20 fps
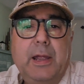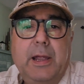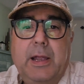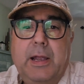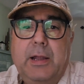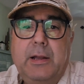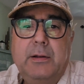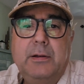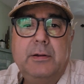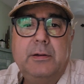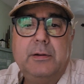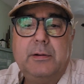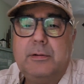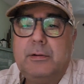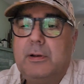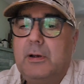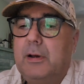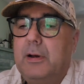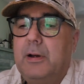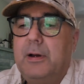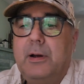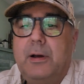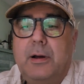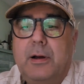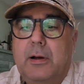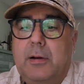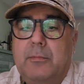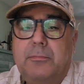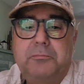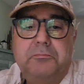and
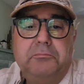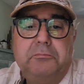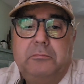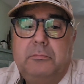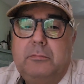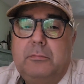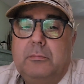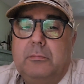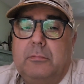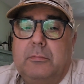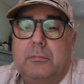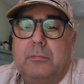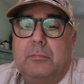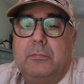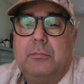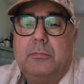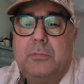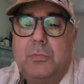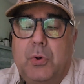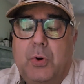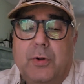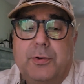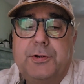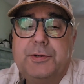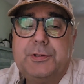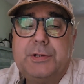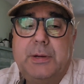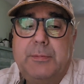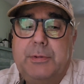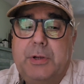all at
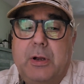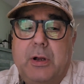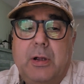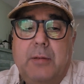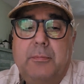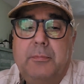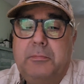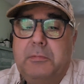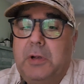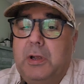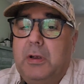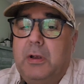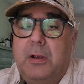the same time,